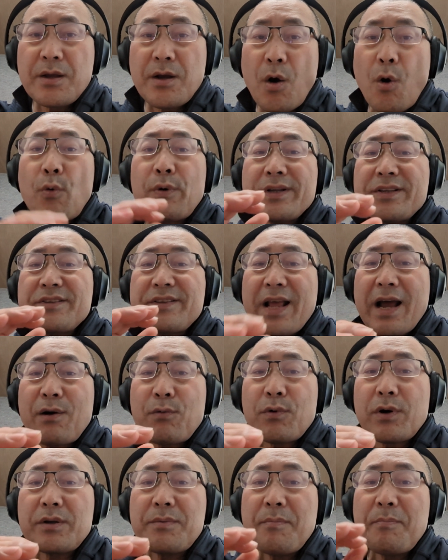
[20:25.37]
Oh, it's
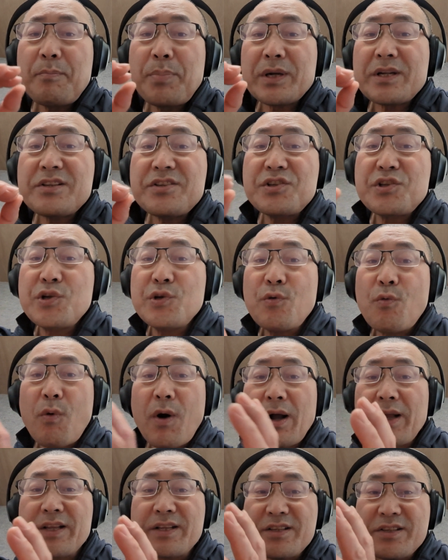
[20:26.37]
that one, but it's too
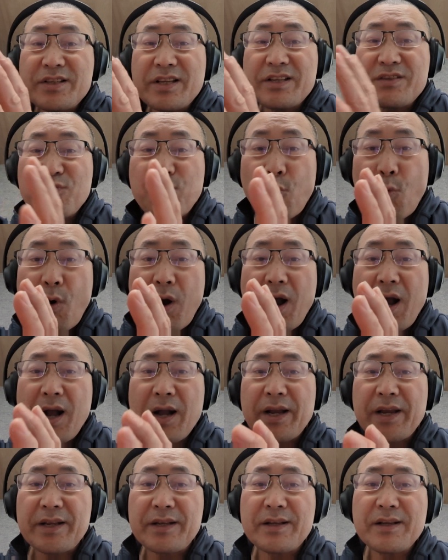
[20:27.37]
wide. It's
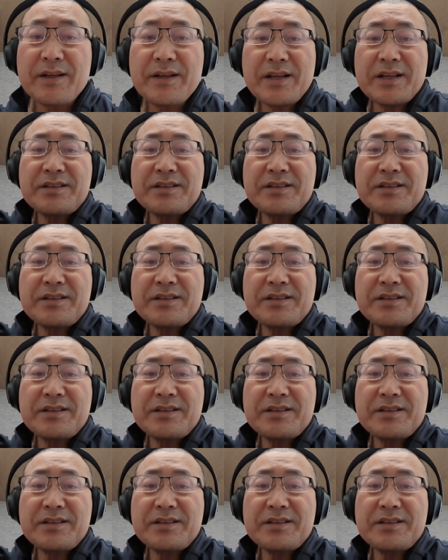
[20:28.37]
wide.